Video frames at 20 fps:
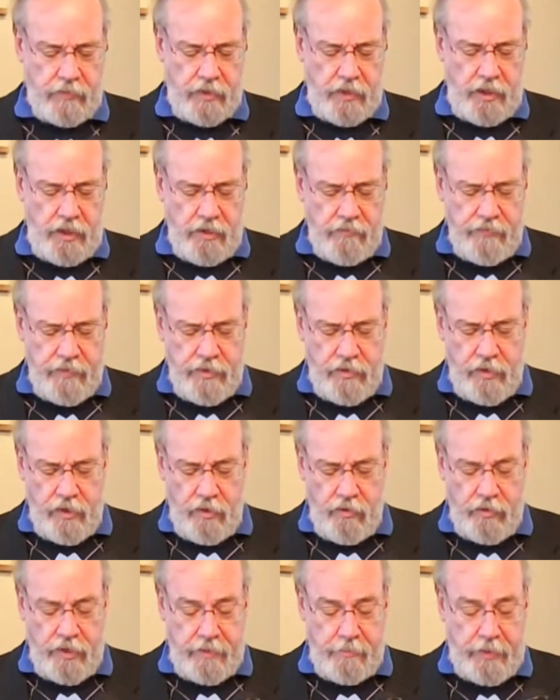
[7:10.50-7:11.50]
Even
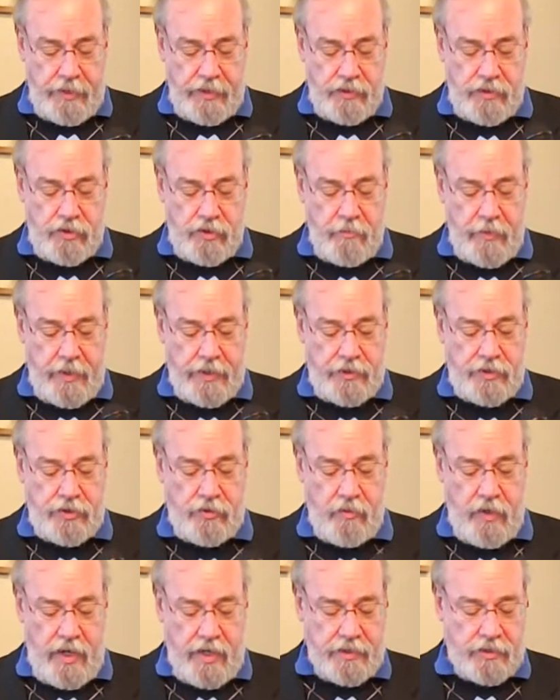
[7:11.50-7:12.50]
though they mean so much
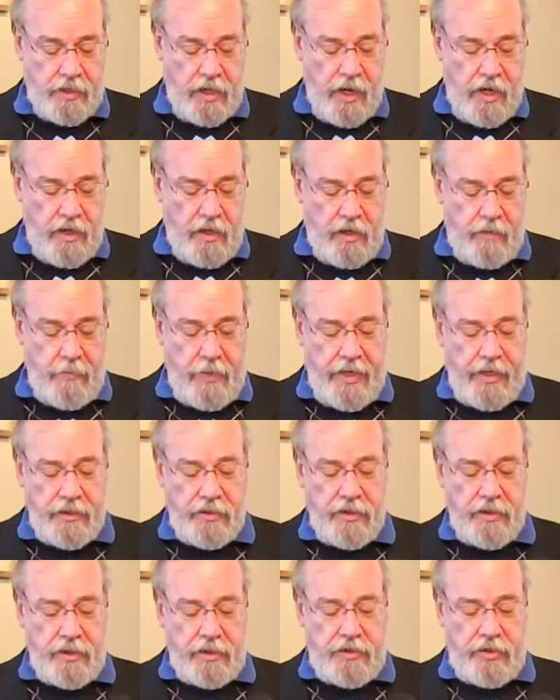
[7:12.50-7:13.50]
to us.
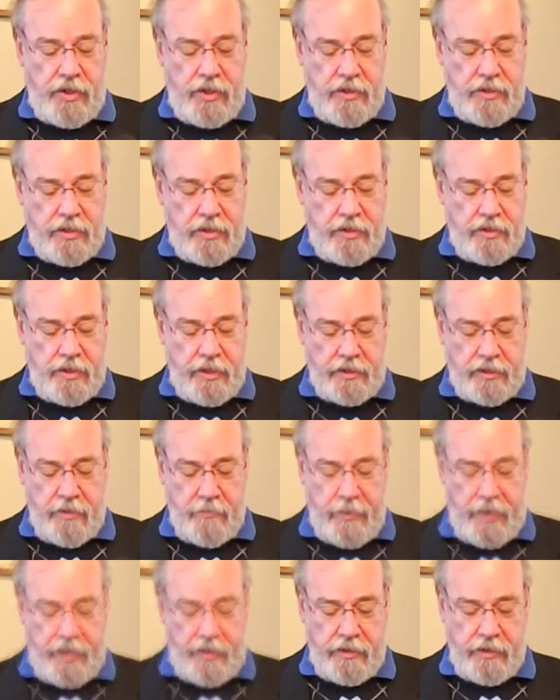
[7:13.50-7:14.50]
Imagine that Jesus had
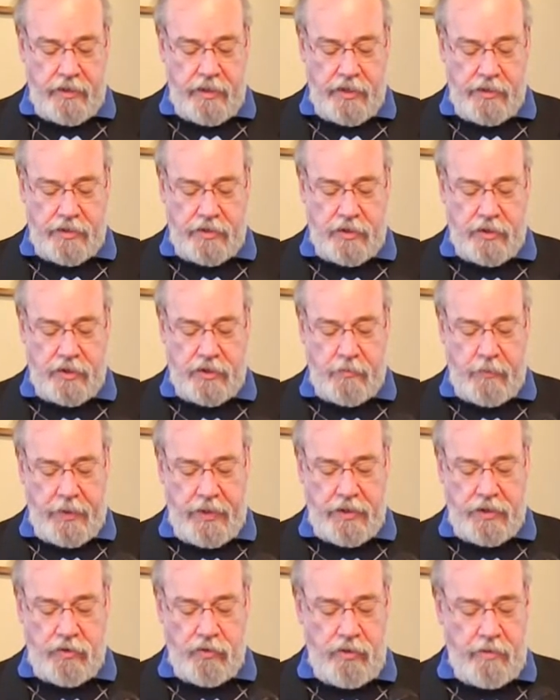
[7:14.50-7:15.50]
commanded us to
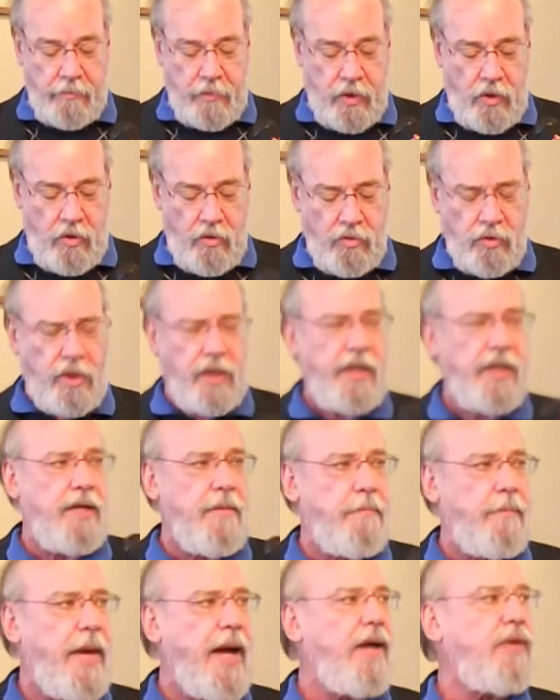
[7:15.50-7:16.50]
speak to him only
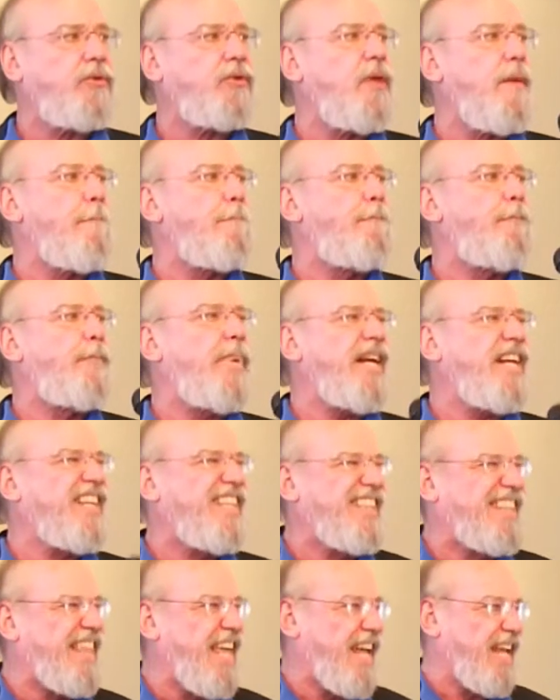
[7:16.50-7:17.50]
about the
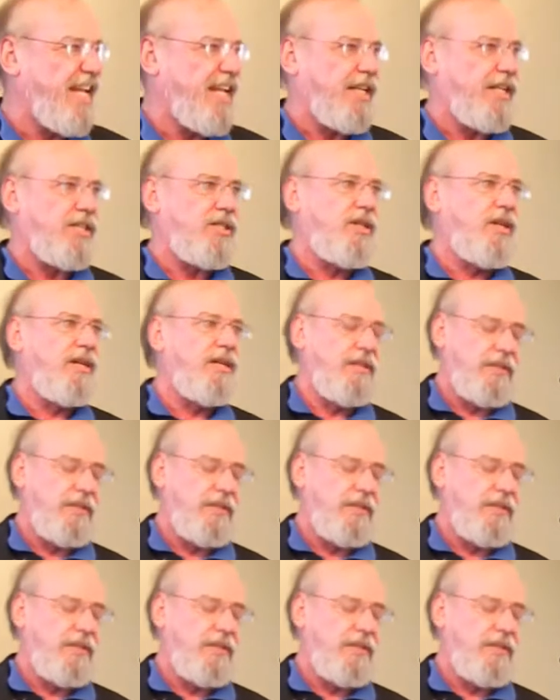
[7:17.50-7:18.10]
big things,